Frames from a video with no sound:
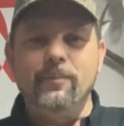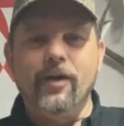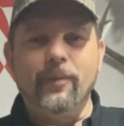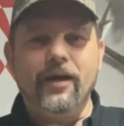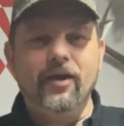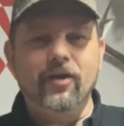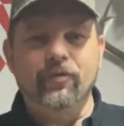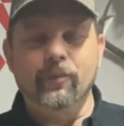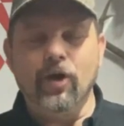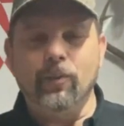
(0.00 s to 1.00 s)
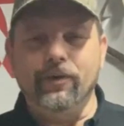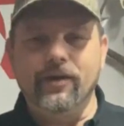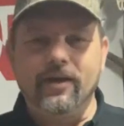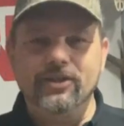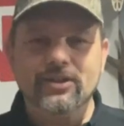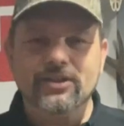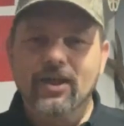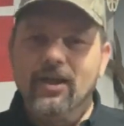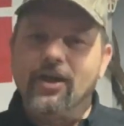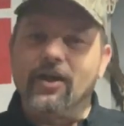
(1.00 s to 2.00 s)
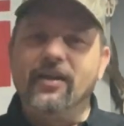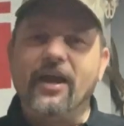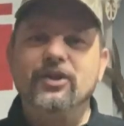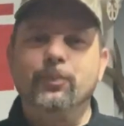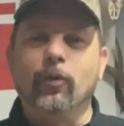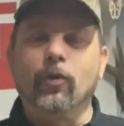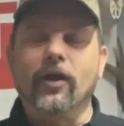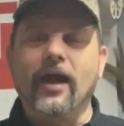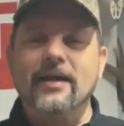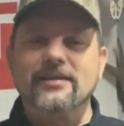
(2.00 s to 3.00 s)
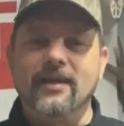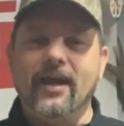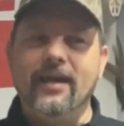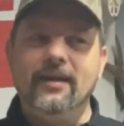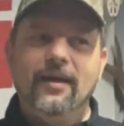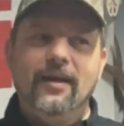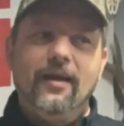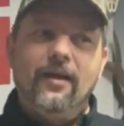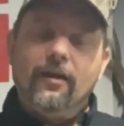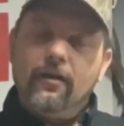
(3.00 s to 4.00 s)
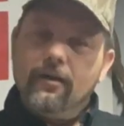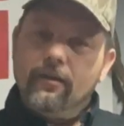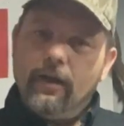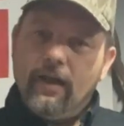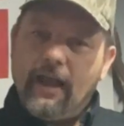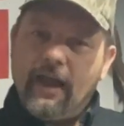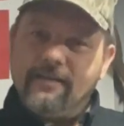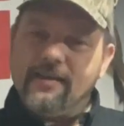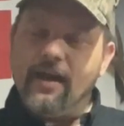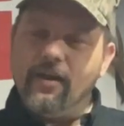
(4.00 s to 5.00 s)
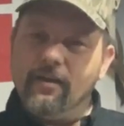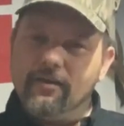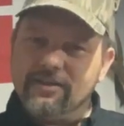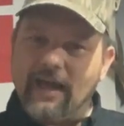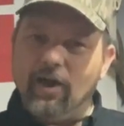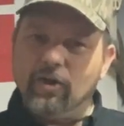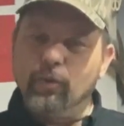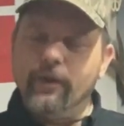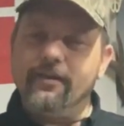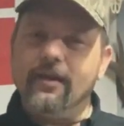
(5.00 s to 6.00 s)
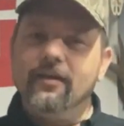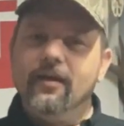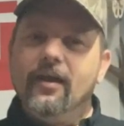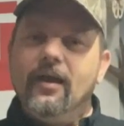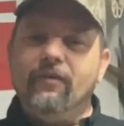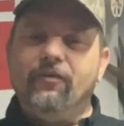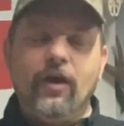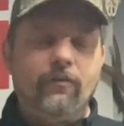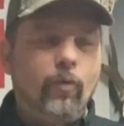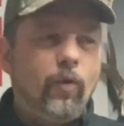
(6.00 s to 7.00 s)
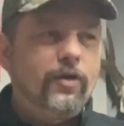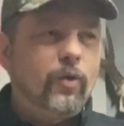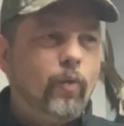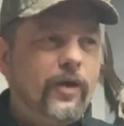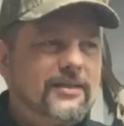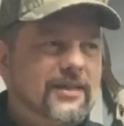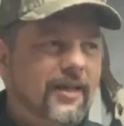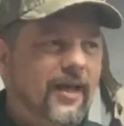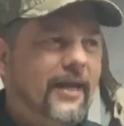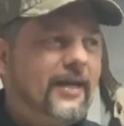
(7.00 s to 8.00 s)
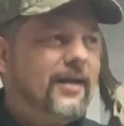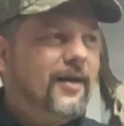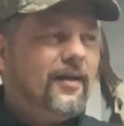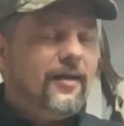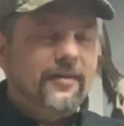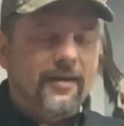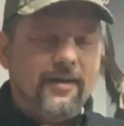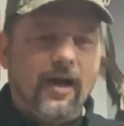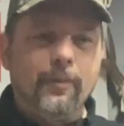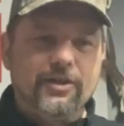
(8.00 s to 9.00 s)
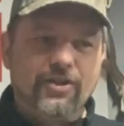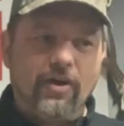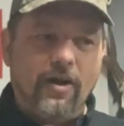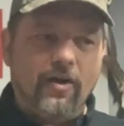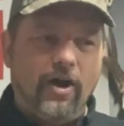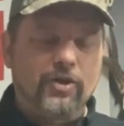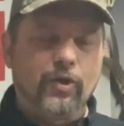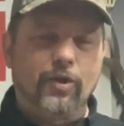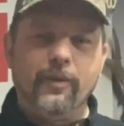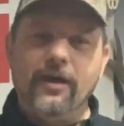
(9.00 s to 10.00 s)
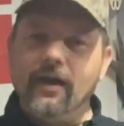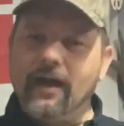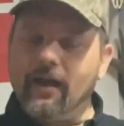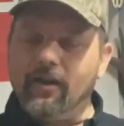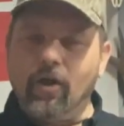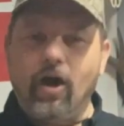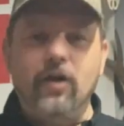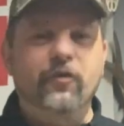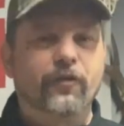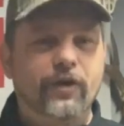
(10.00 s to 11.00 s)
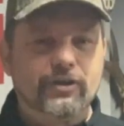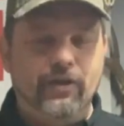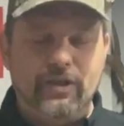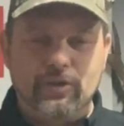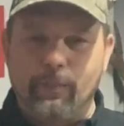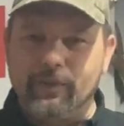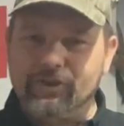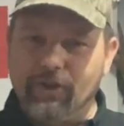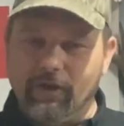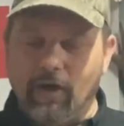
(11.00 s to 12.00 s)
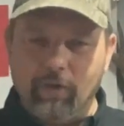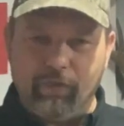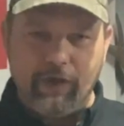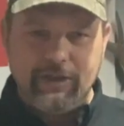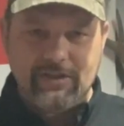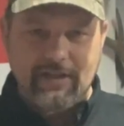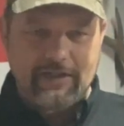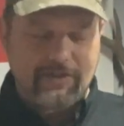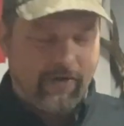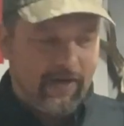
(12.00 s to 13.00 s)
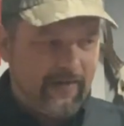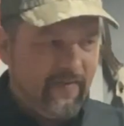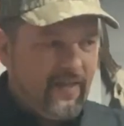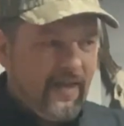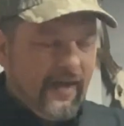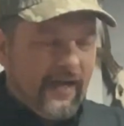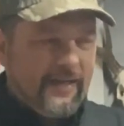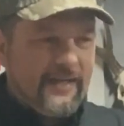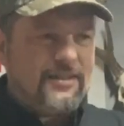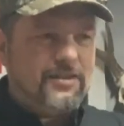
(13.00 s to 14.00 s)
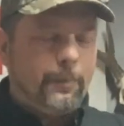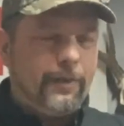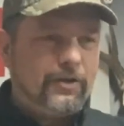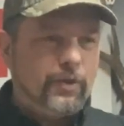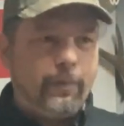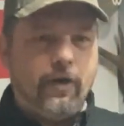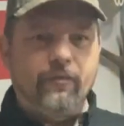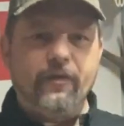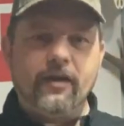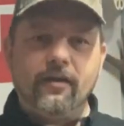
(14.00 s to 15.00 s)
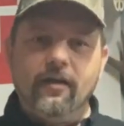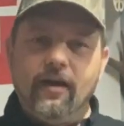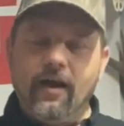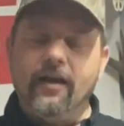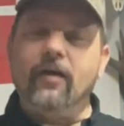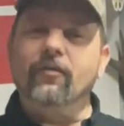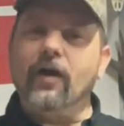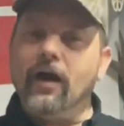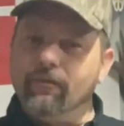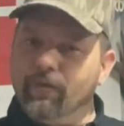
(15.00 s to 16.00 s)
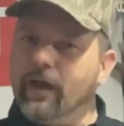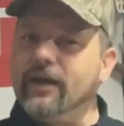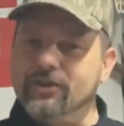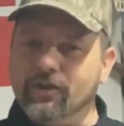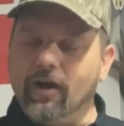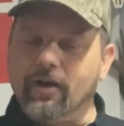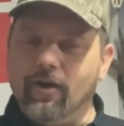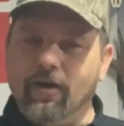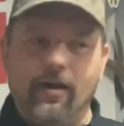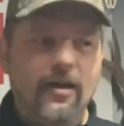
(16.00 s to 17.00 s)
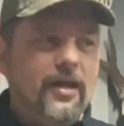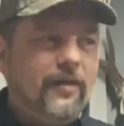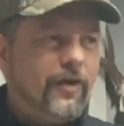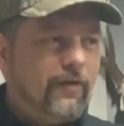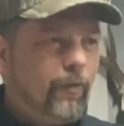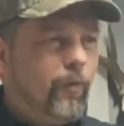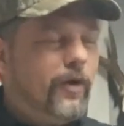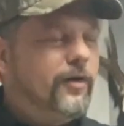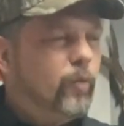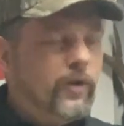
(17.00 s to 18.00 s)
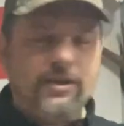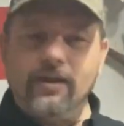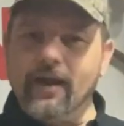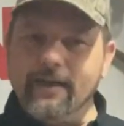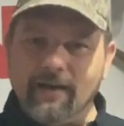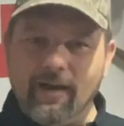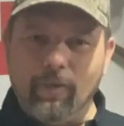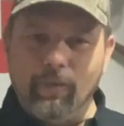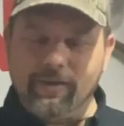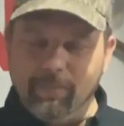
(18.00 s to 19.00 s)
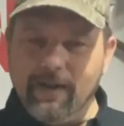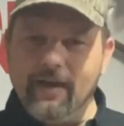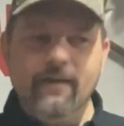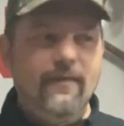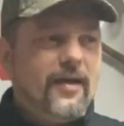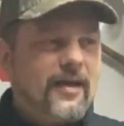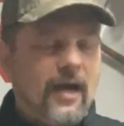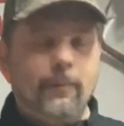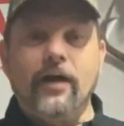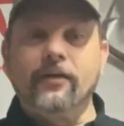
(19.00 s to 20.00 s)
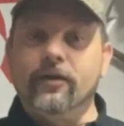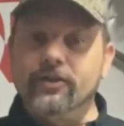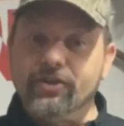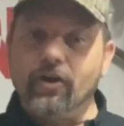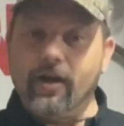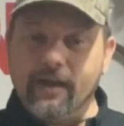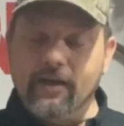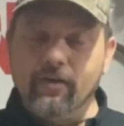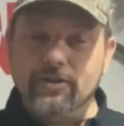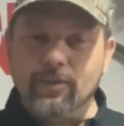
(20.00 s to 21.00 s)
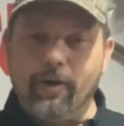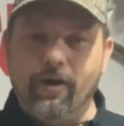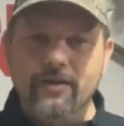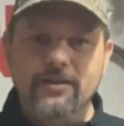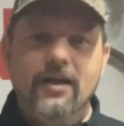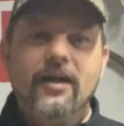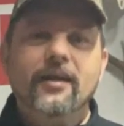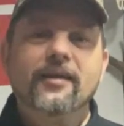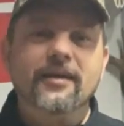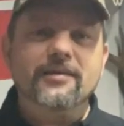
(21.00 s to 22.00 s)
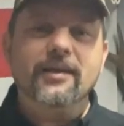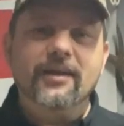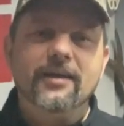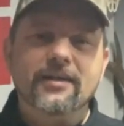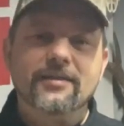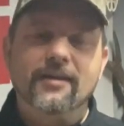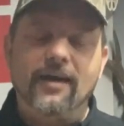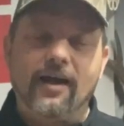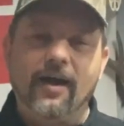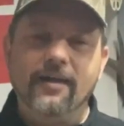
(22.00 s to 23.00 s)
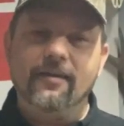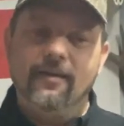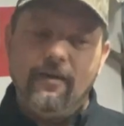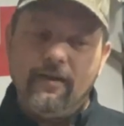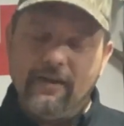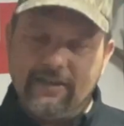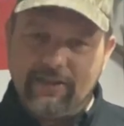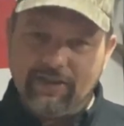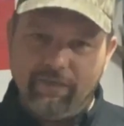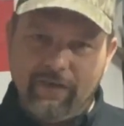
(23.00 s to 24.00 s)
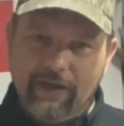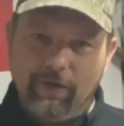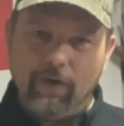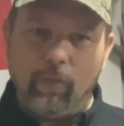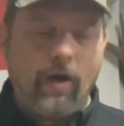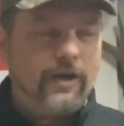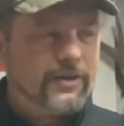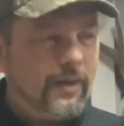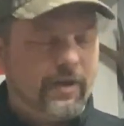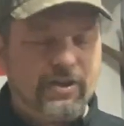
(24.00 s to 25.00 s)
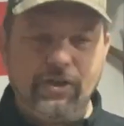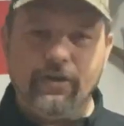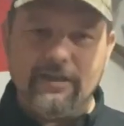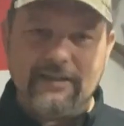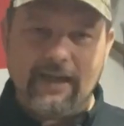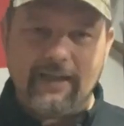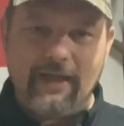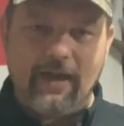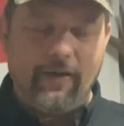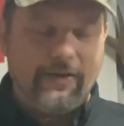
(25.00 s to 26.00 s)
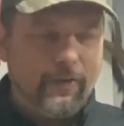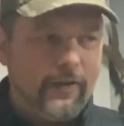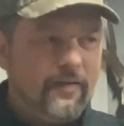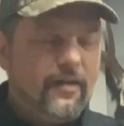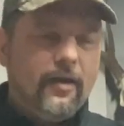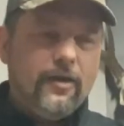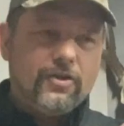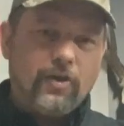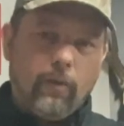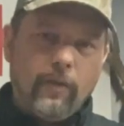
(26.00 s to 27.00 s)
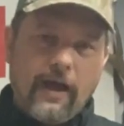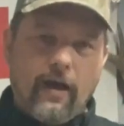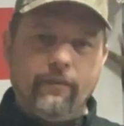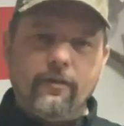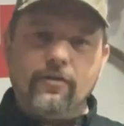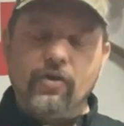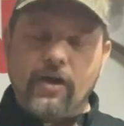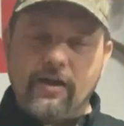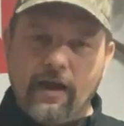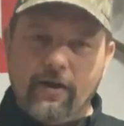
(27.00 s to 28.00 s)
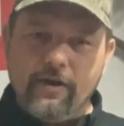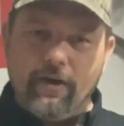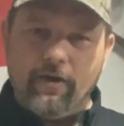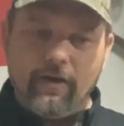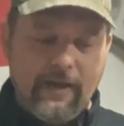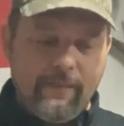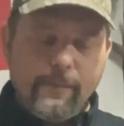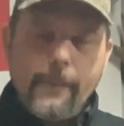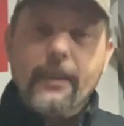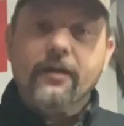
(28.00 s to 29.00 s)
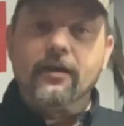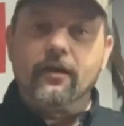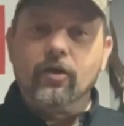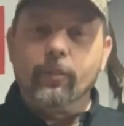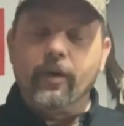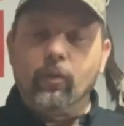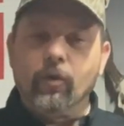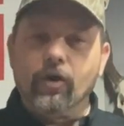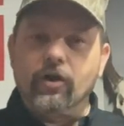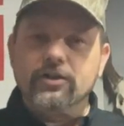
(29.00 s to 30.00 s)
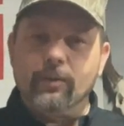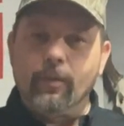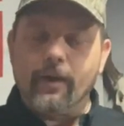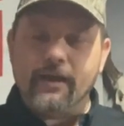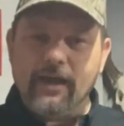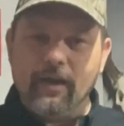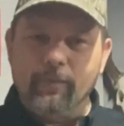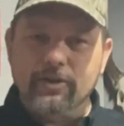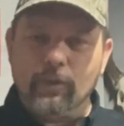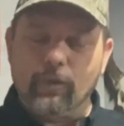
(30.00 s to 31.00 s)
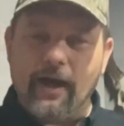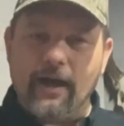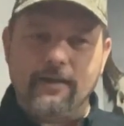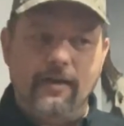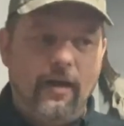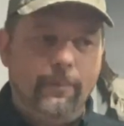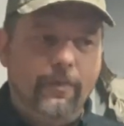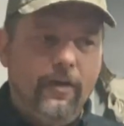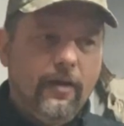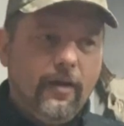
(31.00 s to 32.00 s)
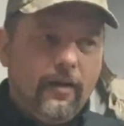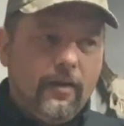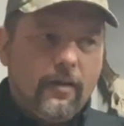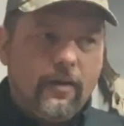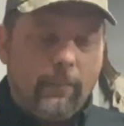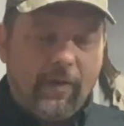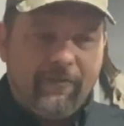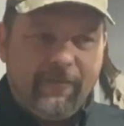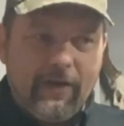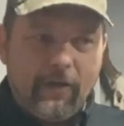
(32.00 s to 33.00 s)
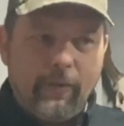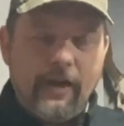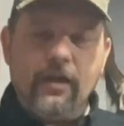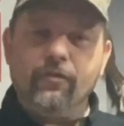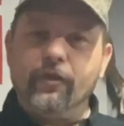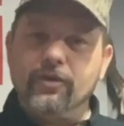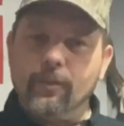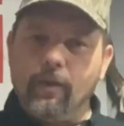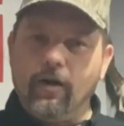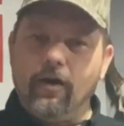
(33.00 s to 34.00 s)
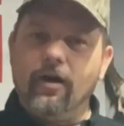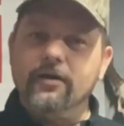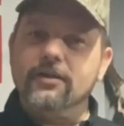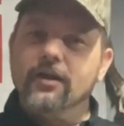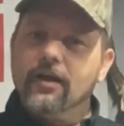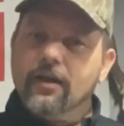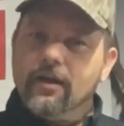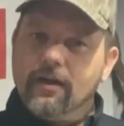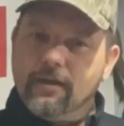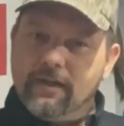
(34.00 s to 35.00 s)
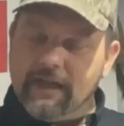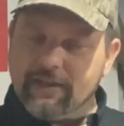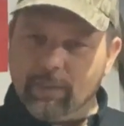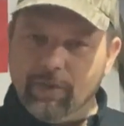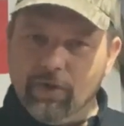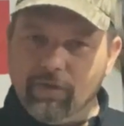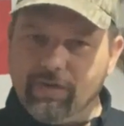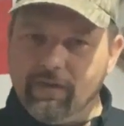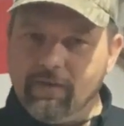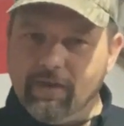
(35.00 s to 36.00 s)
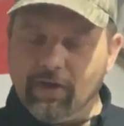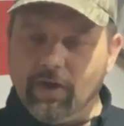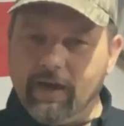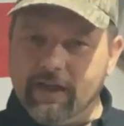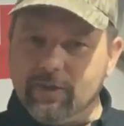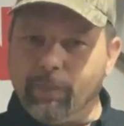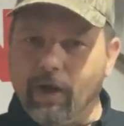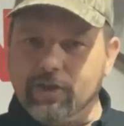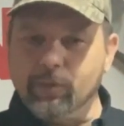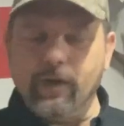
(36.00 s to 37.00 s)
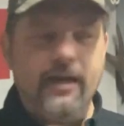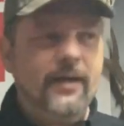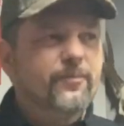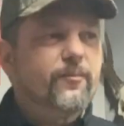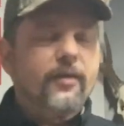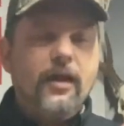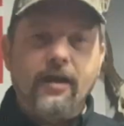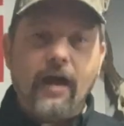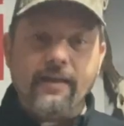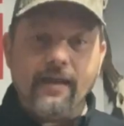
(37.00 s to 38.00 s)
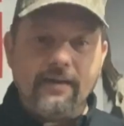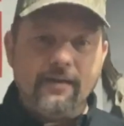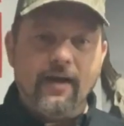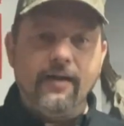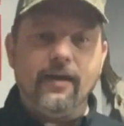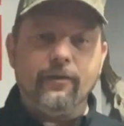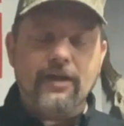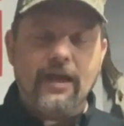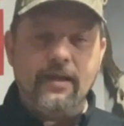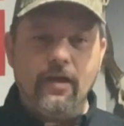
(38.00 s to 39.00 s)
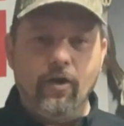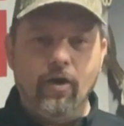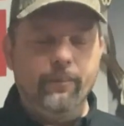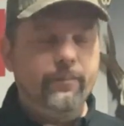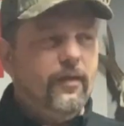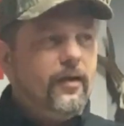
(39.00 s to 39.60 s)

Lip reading: Mailman here from Goat Productions. Got a nice boar last night. Had 10 sows with it. If you ever wonder what it's like to come and stalk hogs with me, I got a lot of footage on this one. I'm going to show you a lot of footage as I talk. And this is a picture perfect hunt of when I stalk a hog. If you ever wonder what's it like to hunt with me, come out there and stalk in on some hogs. This is the hunt. This is the video to watch, and I'm going to show you exactly how I do it. So I went out, took a coyote early, did a little bit of work on some of my cameras that were acting up, got my feeder ready for some hogs, getting some youth deer hunting spots ready, got that done. I was heading home